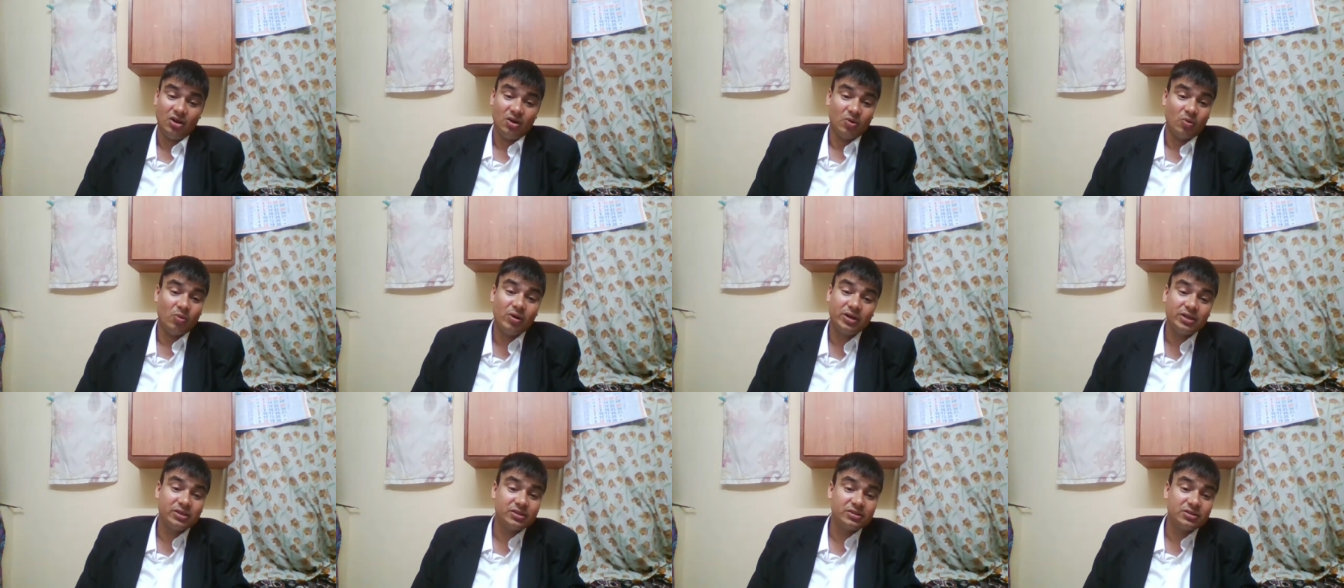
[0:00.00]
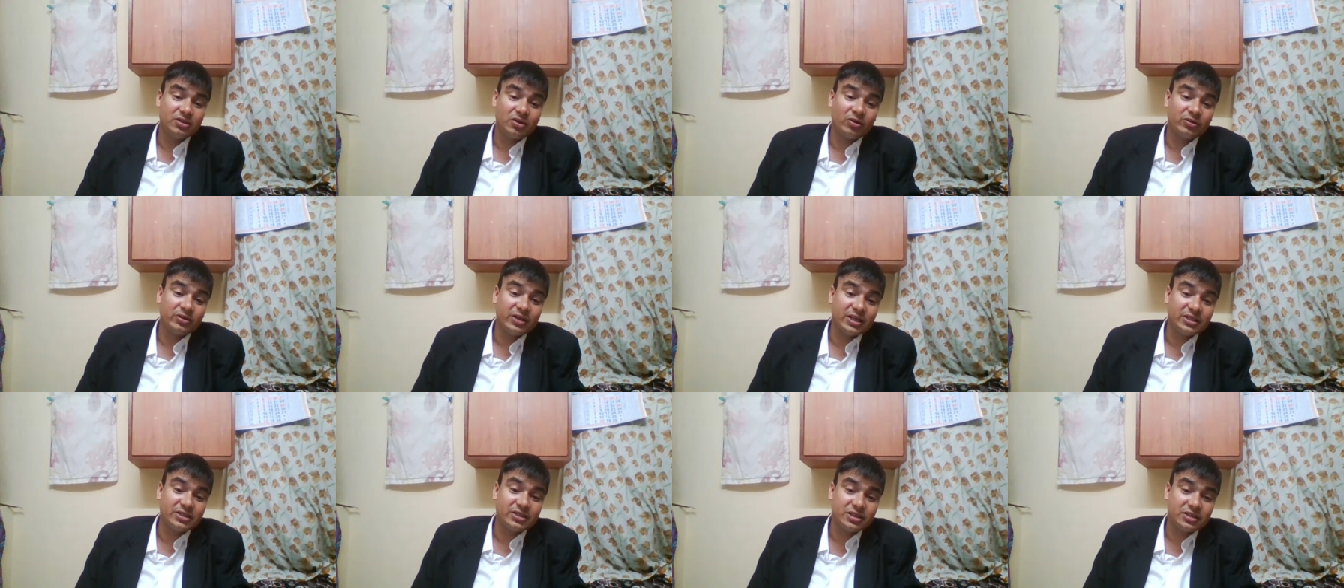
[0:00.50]
what is the
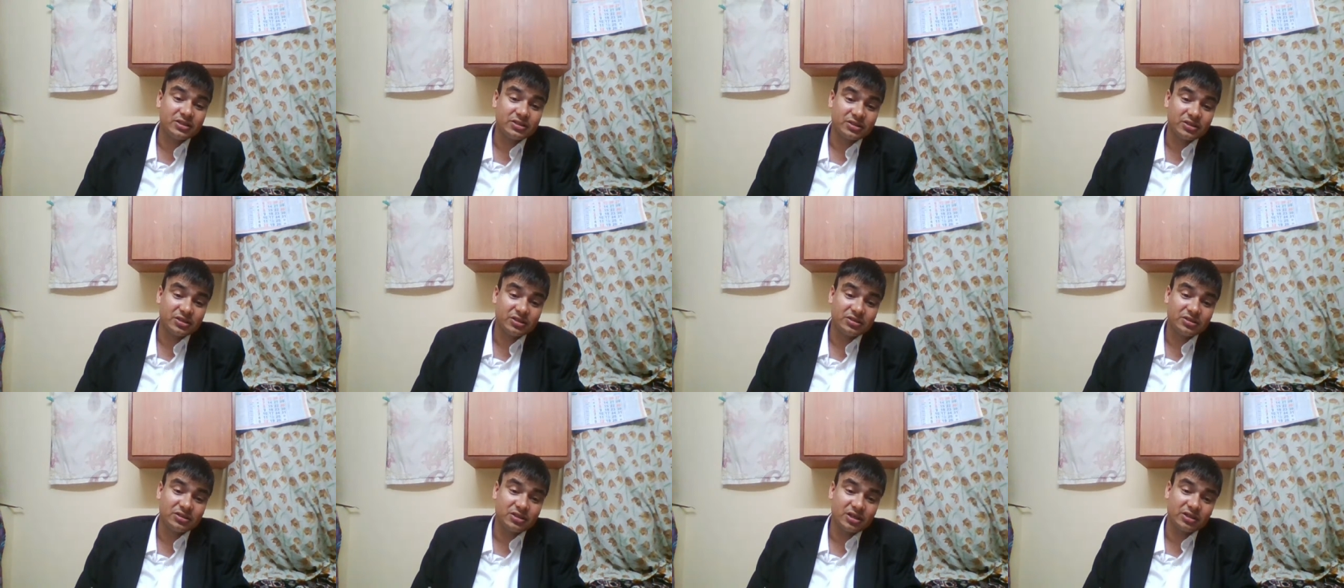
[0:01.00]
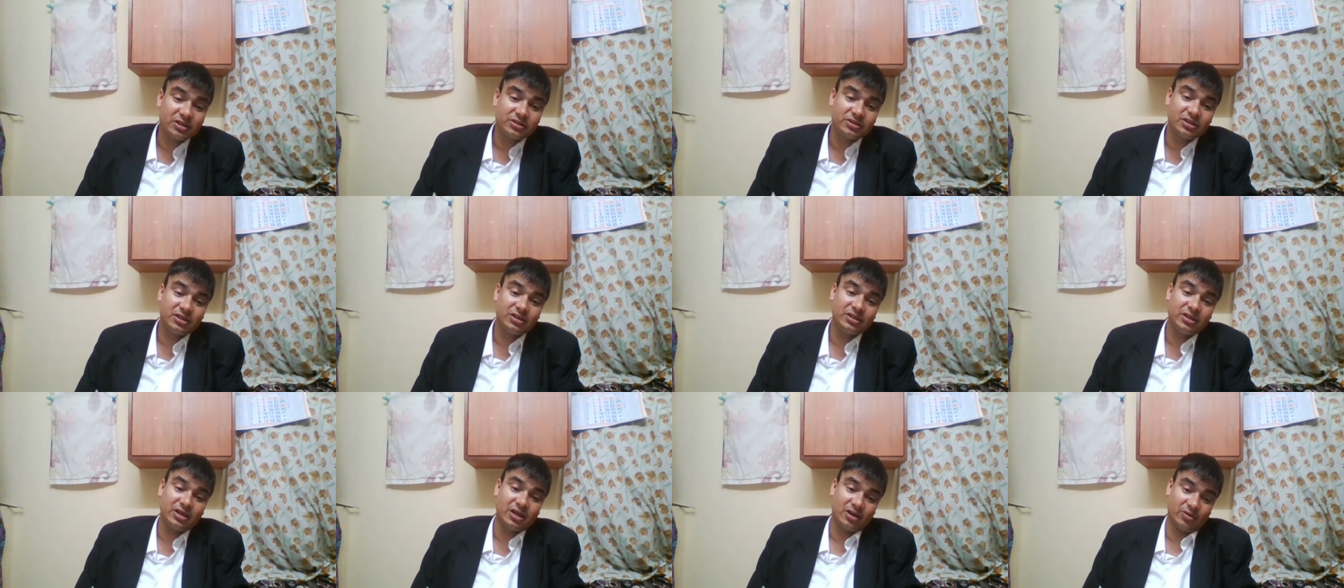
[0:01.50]
organizational
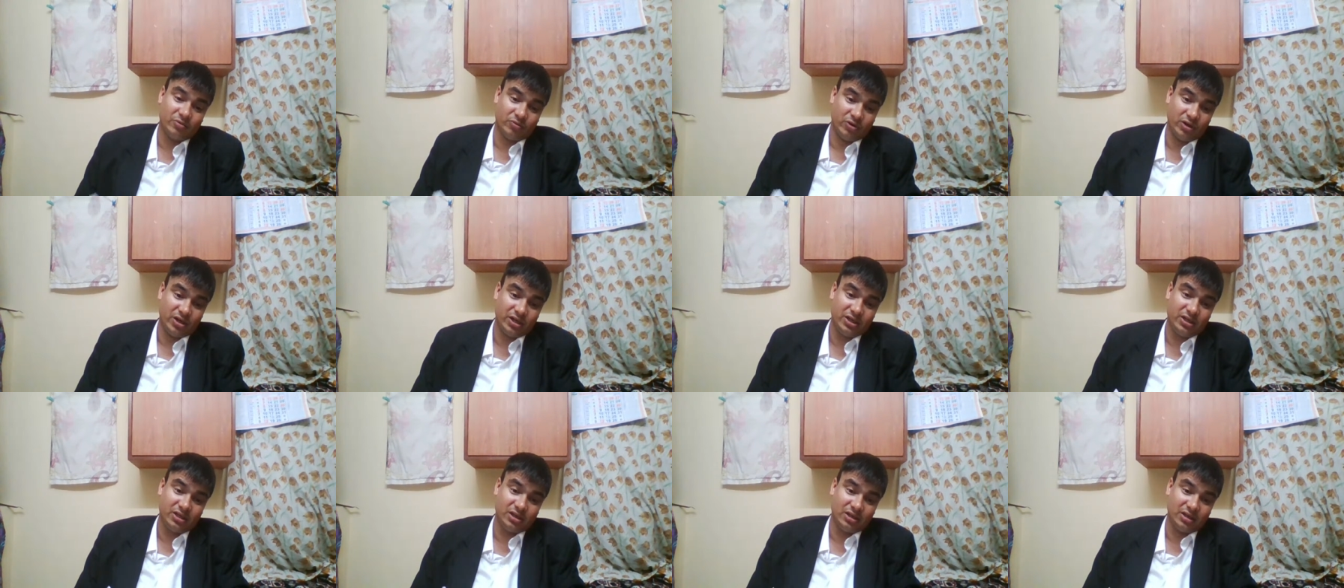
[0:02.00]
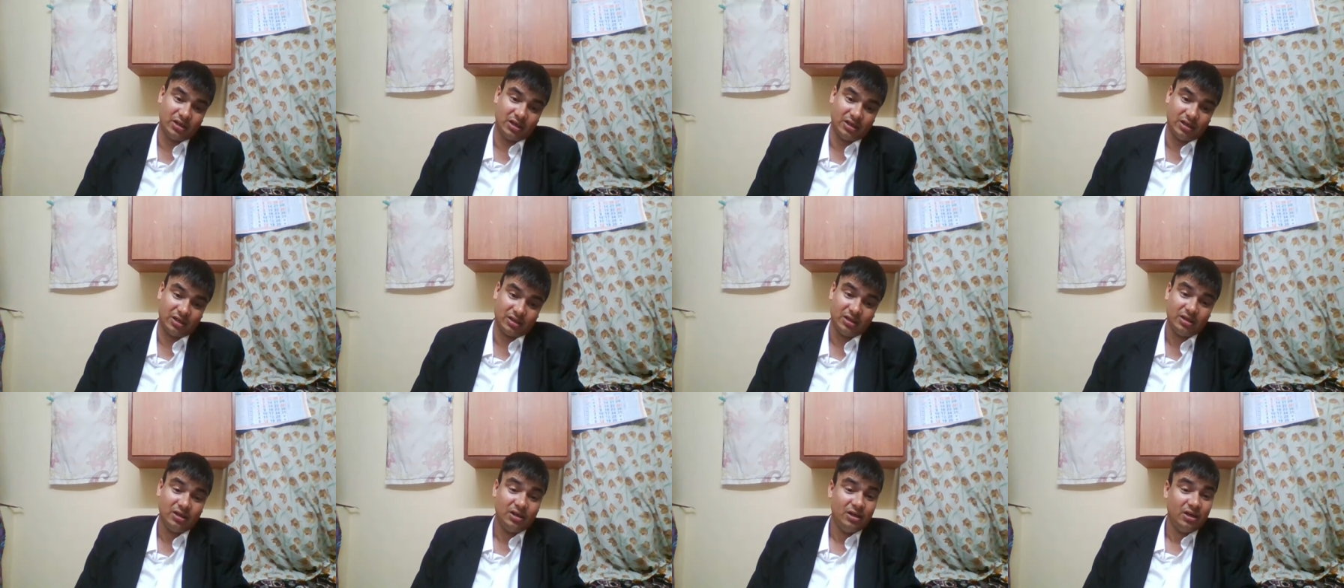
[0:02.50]
structure they are working. Like
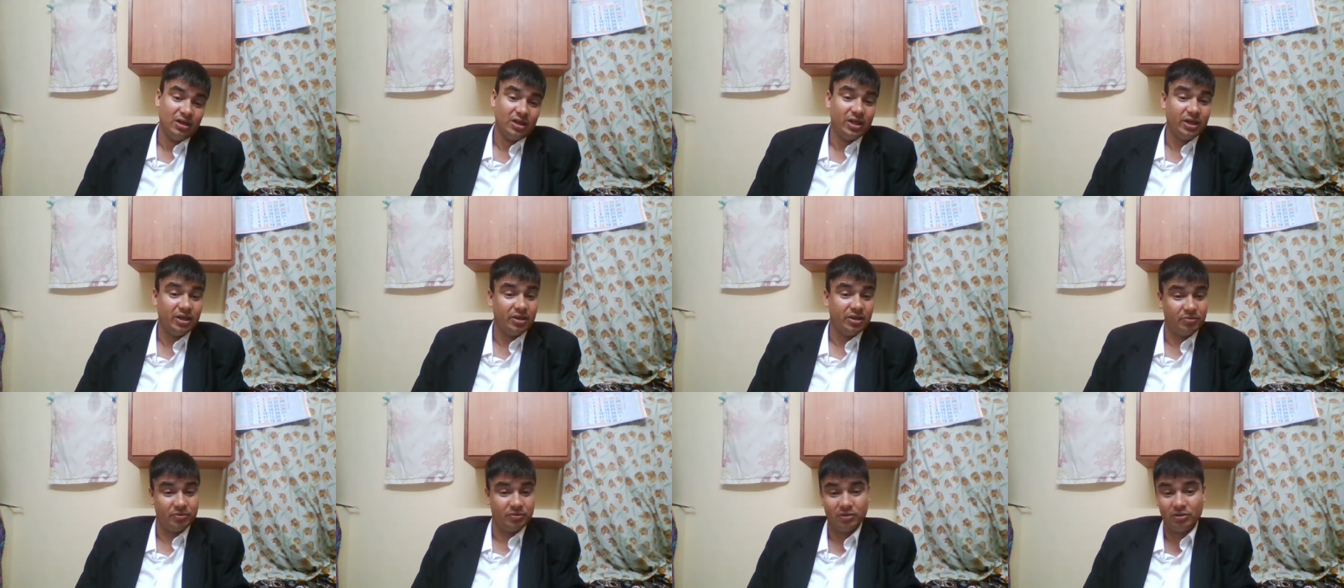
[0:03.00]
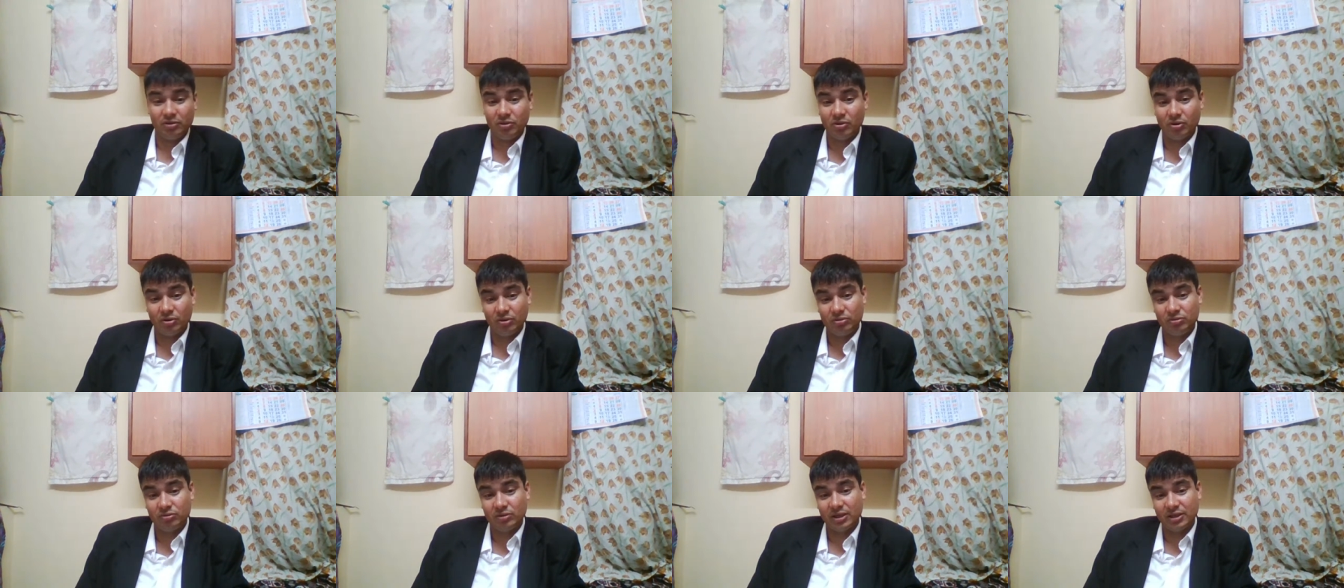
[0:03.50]
if you go to